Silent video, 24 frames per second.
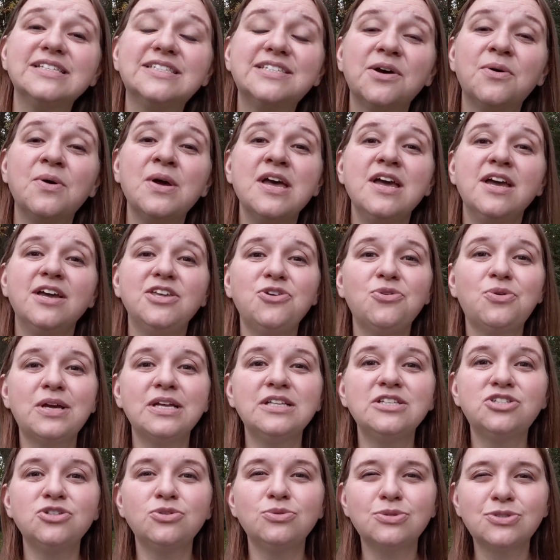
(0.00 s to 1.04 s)
So you
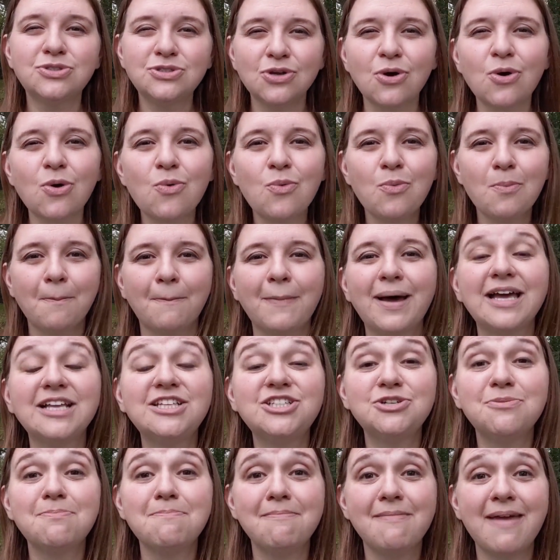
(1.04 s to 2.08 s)
can do so
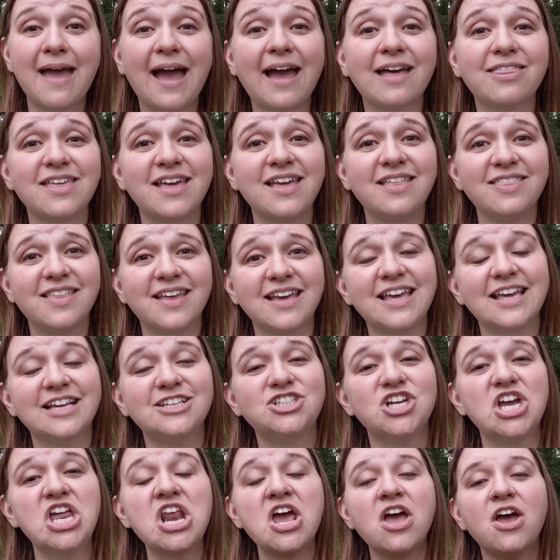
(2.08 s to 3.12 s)
much math in the
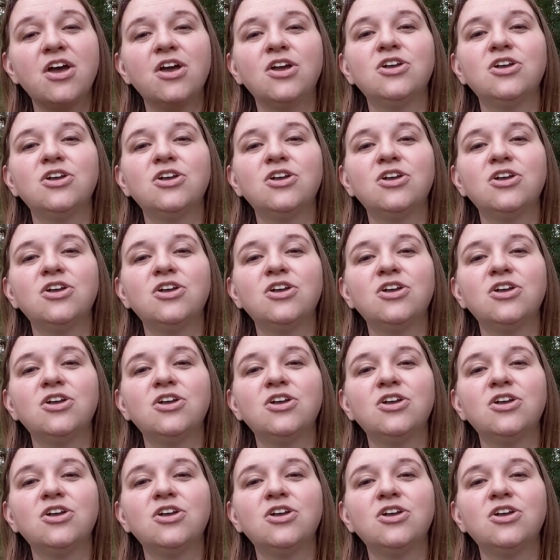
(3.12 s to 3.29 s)
kitchen.